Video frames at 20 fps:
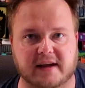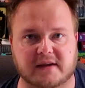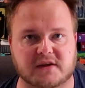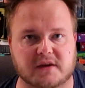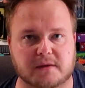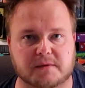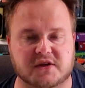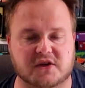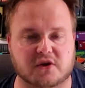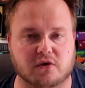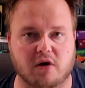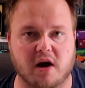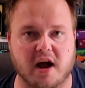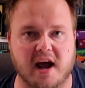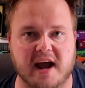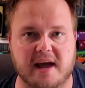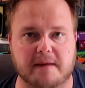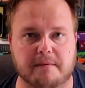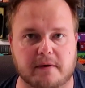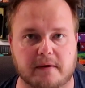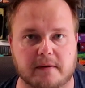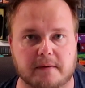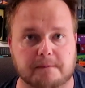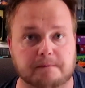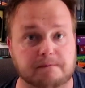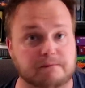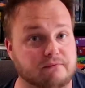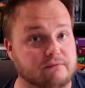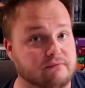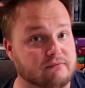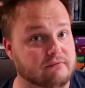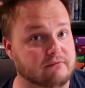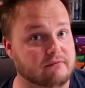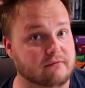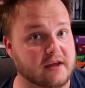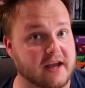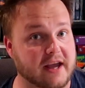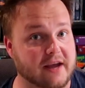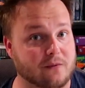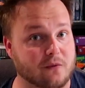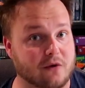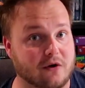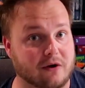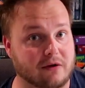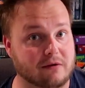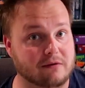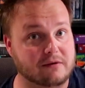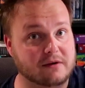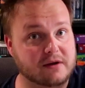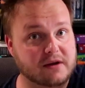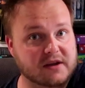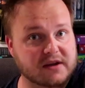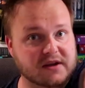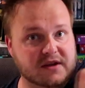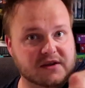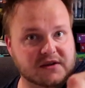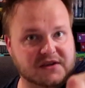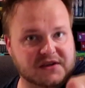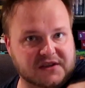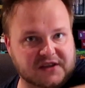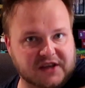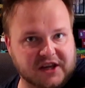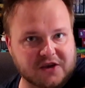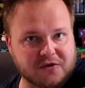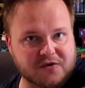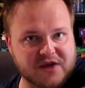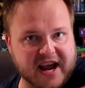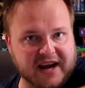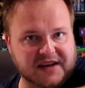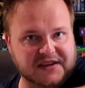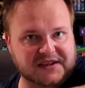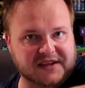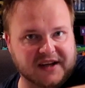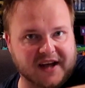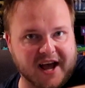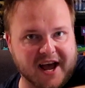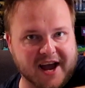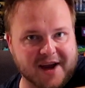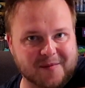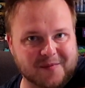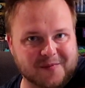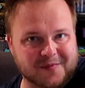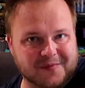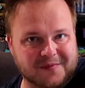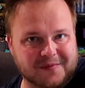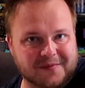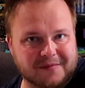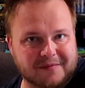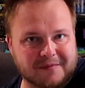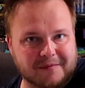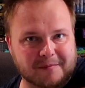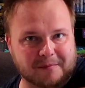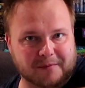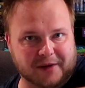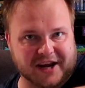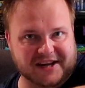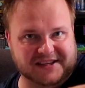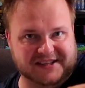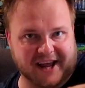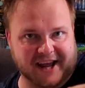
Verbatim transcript: and subscribe. And we'll see you next time. Peace